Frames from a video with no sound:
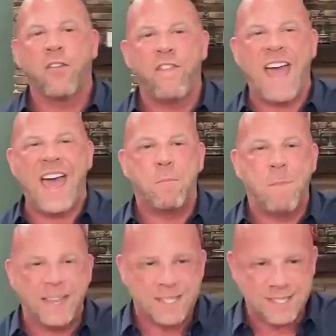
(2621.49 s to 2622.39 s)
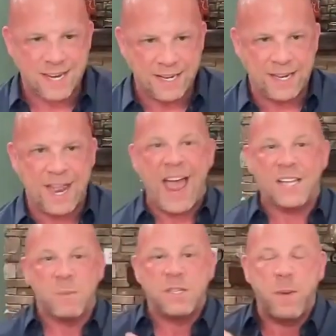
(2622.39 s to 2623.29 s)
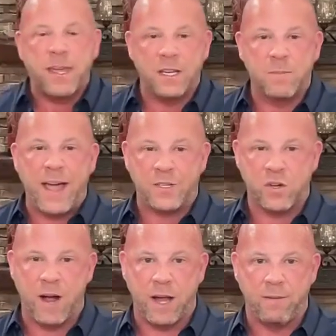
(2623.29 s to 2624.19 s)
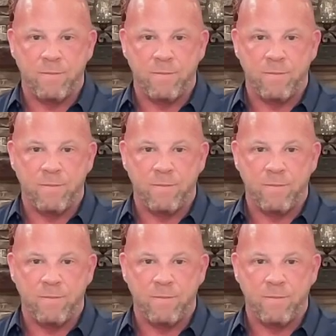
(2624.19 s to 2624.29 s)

Fab Mancini has me speak at his mastermind,